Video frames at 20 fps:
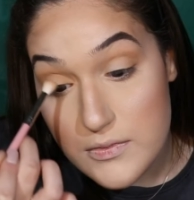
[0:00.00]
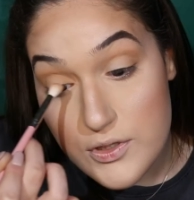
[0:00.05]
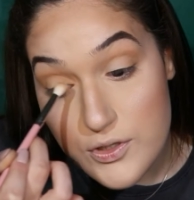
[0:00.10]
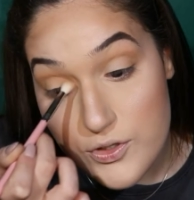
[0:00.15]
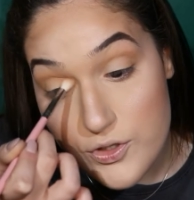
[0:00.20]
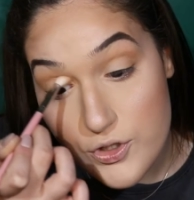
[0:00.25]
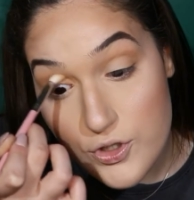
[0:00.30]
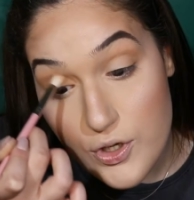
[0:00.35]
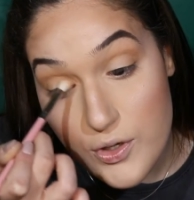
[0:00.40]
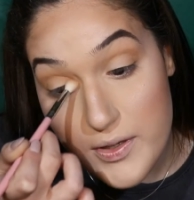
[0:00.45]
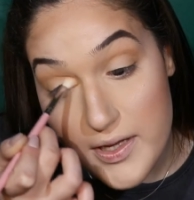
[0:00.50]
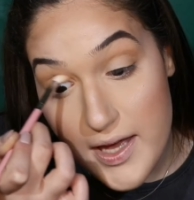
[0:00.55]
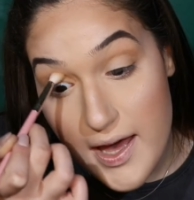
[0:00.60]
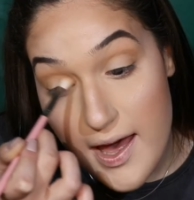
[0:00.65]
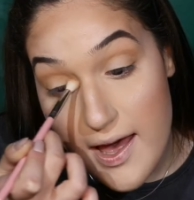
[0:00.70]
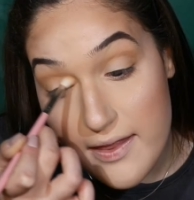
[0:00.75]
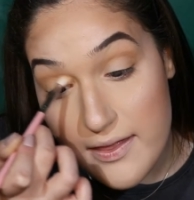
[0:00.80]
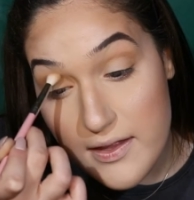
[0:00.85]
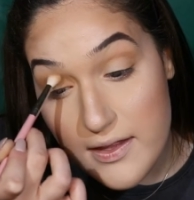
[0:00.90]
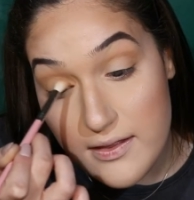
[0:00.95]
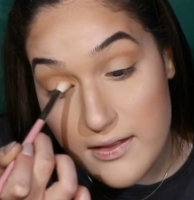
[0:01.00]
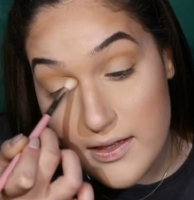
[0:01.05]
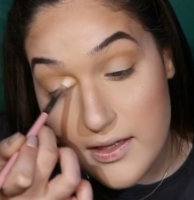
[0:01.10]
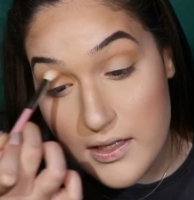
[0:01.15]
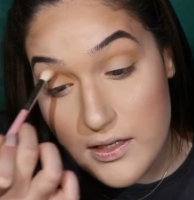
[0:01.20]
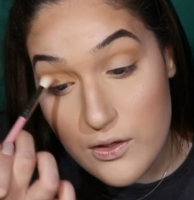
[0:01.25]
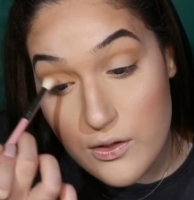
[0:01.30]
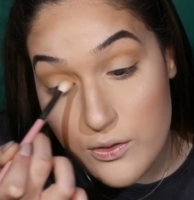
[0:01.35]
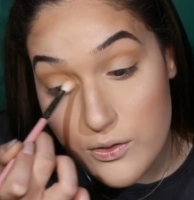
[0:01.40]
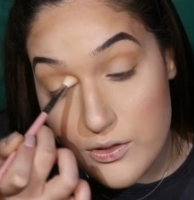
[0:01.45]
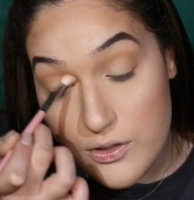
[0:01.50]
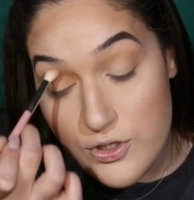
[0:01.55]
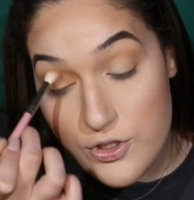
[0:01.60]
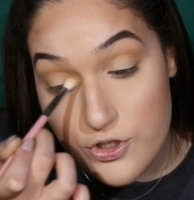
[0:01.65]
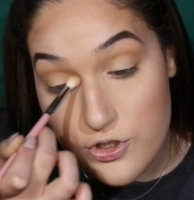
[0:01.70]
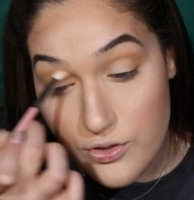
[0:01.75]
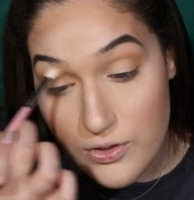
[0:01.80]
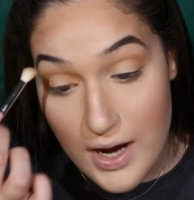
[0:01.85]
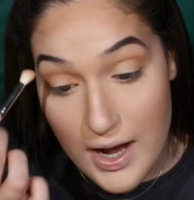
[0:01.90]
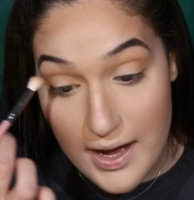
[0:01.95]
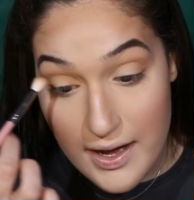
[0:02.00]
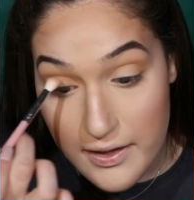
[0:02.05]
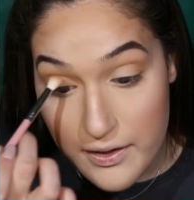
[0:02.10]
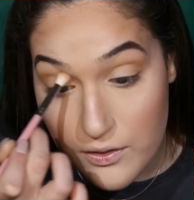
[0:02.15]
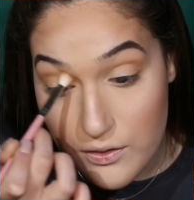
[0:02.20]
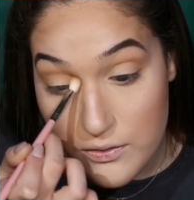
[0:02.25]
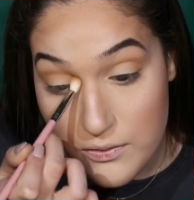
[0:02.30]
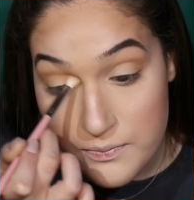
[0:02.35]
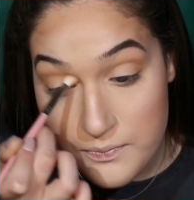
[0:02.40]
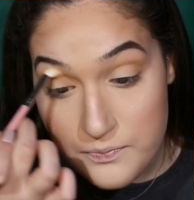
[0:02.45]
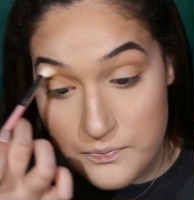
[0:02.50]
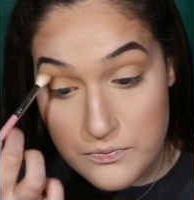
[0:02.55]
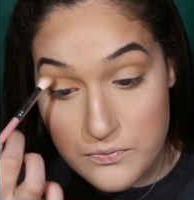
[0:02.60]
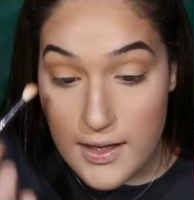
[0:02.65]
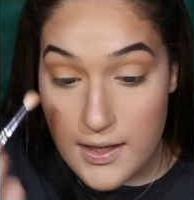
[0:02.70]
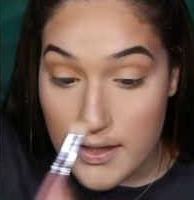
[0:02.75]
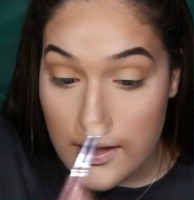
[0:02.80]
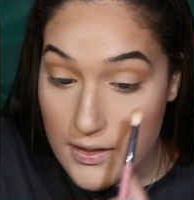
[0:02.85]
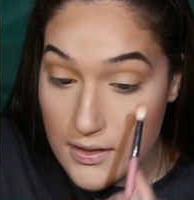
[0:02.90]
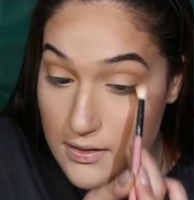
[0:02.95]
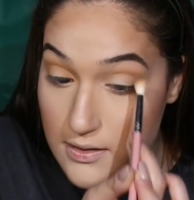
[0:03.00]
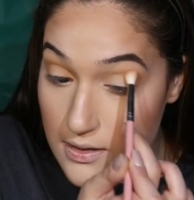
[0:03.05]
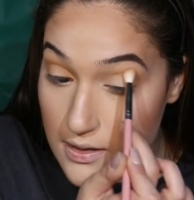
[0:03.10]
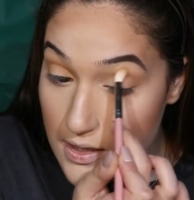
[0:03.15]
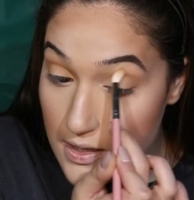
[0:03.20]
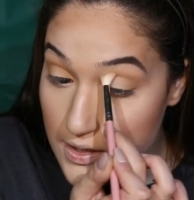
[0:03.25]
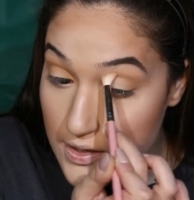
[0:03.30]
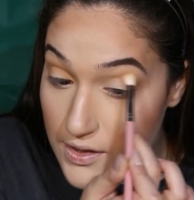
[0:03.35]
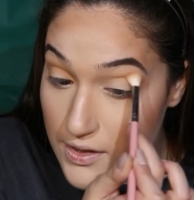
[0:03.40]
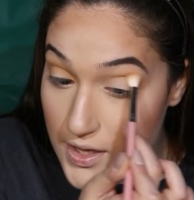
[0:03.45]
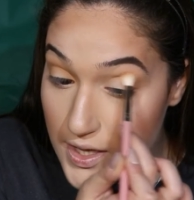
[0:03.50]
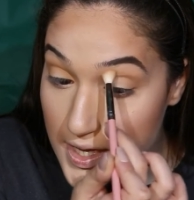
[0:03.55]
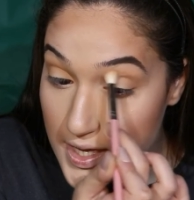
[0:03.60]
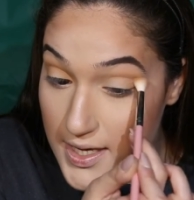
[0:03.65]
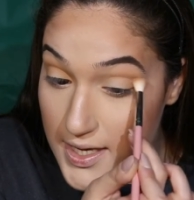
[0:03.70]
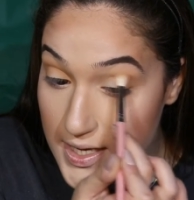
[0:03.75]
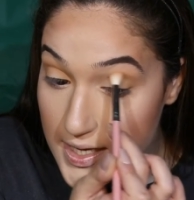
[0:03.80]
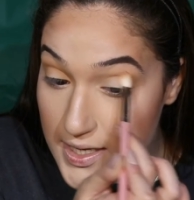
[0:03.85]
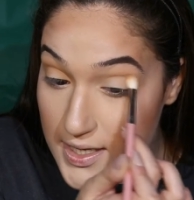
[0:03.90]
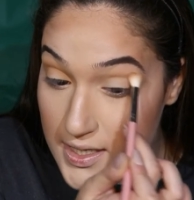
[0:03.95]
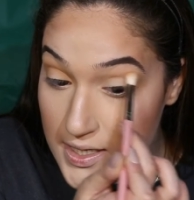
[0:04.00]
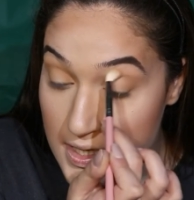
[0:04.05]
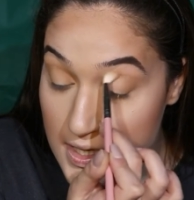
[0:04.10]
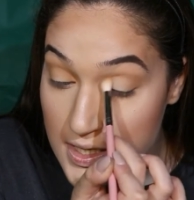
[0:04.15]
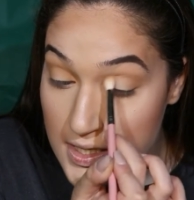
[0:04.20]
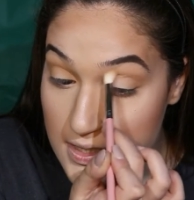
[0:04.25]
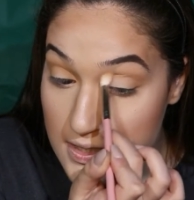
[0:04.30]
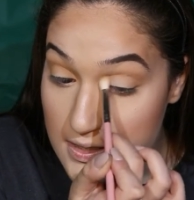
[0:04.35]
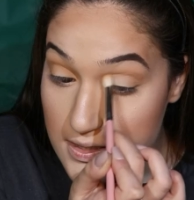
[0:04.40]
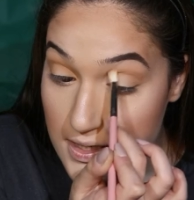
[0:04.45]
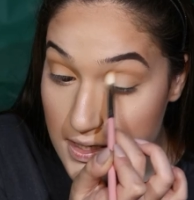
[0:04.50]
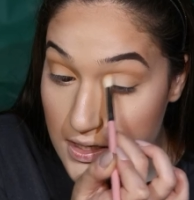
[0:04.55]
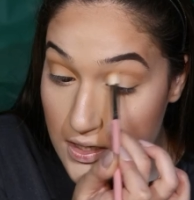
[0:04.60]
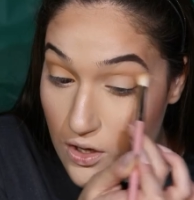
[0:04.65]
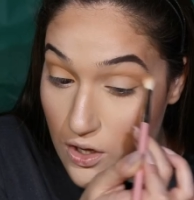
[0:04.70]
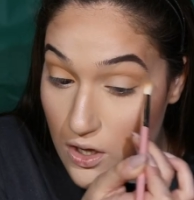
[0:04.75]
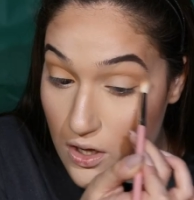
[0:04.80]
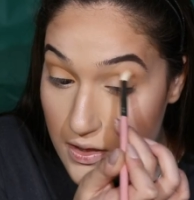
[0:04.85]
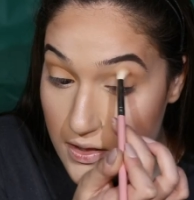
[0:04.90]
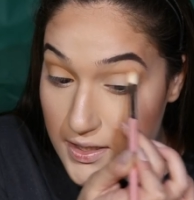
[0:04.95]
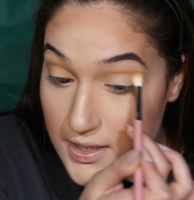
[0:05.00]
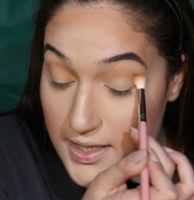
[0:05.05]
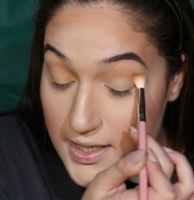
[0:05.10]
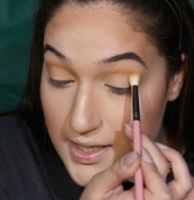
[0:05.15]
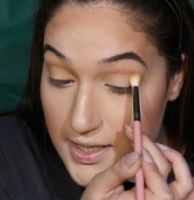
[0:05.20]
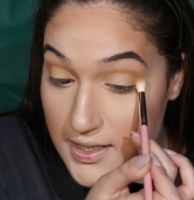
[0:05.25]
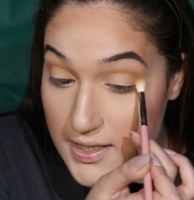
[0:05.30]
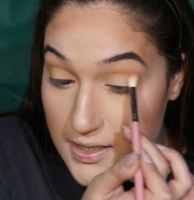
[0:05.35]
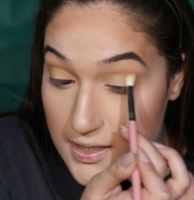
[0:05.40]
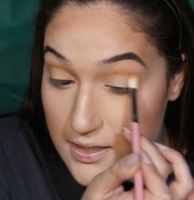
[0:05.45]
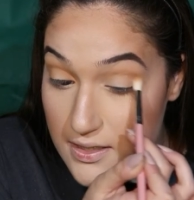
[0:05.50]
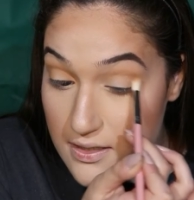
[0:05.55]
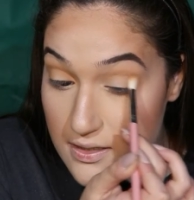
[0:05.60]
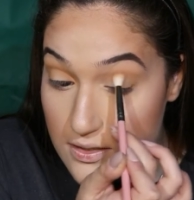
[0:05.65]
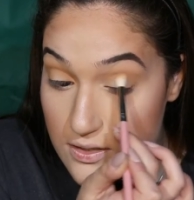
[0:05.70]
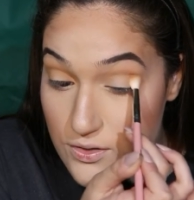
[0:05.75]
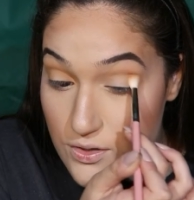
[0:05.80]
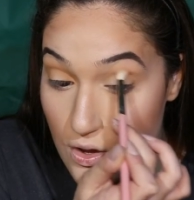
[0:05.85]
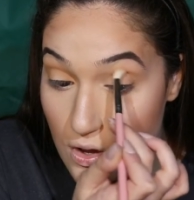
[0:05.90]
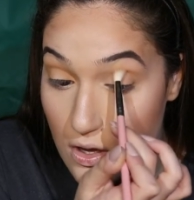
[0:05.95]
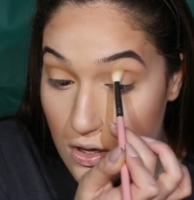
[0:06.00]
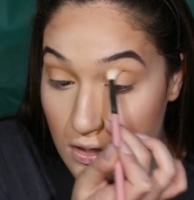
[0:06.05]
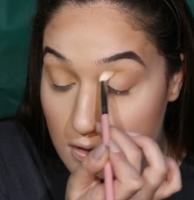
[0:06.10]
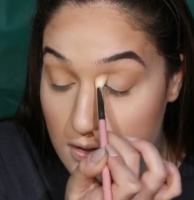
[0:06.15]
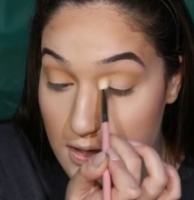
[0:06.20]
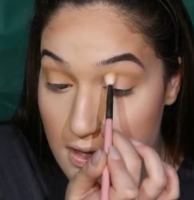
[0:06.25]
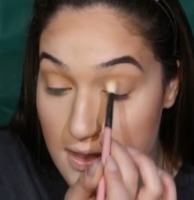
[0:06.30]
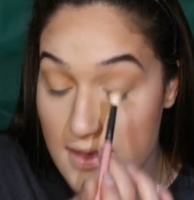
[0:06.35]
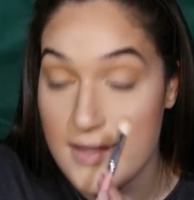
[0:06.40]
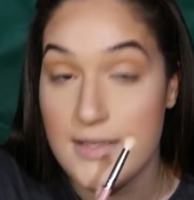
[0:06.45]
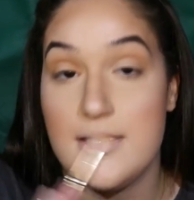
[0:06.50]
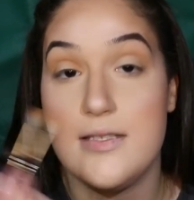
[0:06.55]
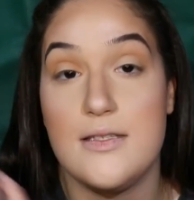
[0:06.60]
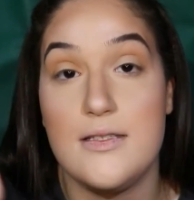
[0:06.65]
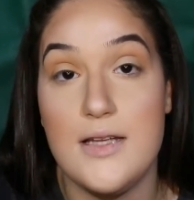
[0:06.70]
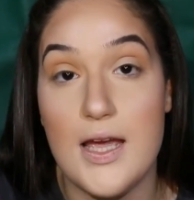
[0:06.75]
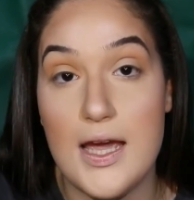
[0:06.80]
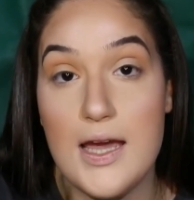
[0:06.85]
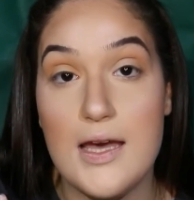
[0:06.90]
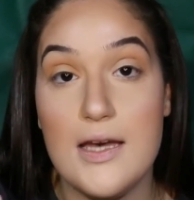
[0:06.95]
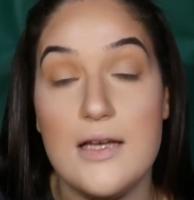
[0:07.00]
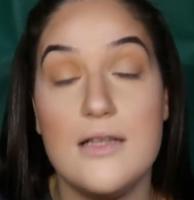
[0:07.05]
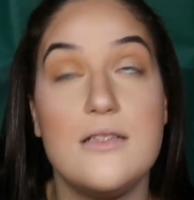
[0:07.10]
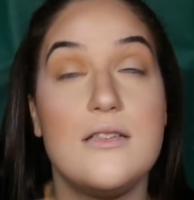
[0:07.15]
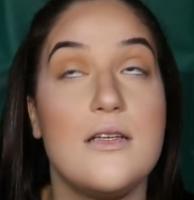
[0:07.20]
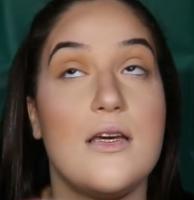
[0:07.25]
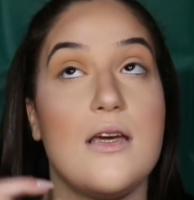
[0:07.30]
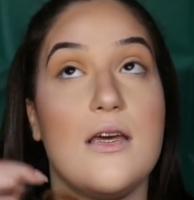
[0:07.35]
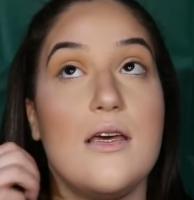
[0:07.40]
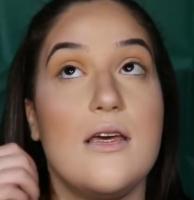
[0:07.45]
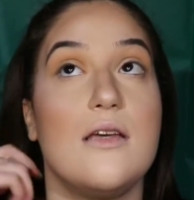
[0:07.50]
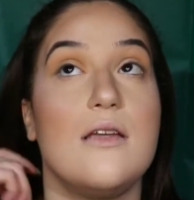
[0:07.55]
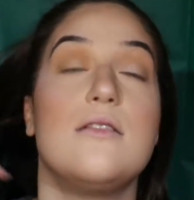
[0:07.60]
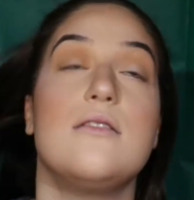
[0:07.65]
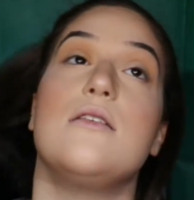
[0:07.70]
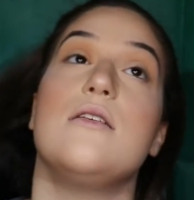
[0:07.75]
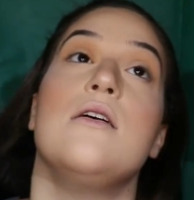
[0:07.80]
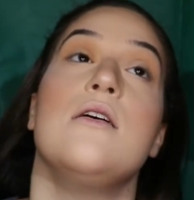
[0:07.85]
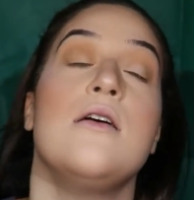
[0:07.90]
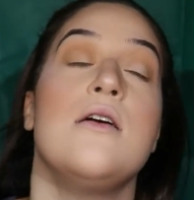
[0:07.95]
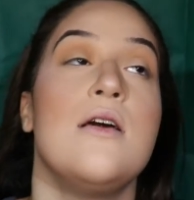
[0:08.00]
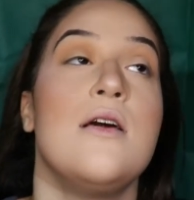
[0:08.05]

So yeah, then they go to trial and they take all the kids on the stand and